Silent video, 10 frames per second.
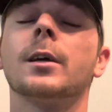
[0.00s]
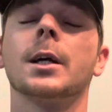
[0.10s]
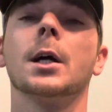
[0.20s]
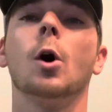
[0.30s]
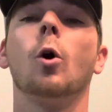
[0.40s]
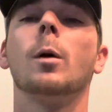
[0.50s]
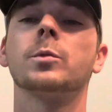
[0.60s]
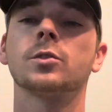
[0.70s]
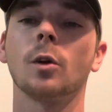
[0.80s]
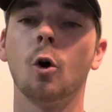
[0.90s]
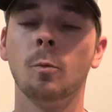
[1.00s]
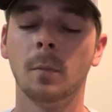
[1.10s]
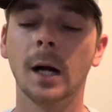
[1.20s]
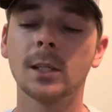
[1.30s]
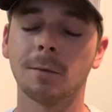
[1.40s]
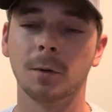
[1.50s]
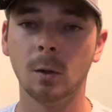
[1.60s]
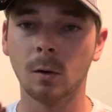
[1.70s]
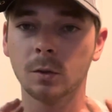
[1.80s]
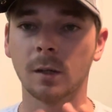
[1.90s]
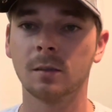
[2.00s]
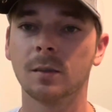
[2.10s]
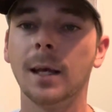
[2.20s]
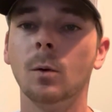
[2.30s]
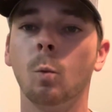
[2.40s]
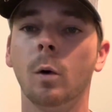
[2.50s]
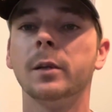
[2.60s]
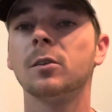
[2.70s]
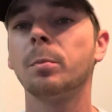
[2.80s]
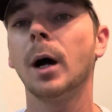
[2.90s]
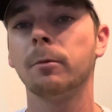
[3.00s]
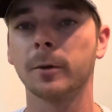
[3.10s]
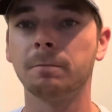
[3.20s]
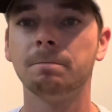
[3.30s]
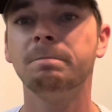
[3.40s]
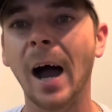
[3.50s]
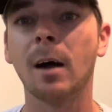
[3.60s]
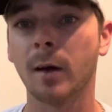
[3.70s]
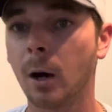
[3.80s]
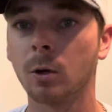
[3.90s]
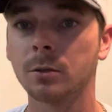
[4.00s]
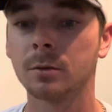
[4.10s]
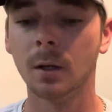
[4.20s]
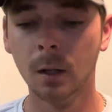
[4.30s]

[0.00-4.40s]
to go up so much if you don't just sit in one spot for 5 hours.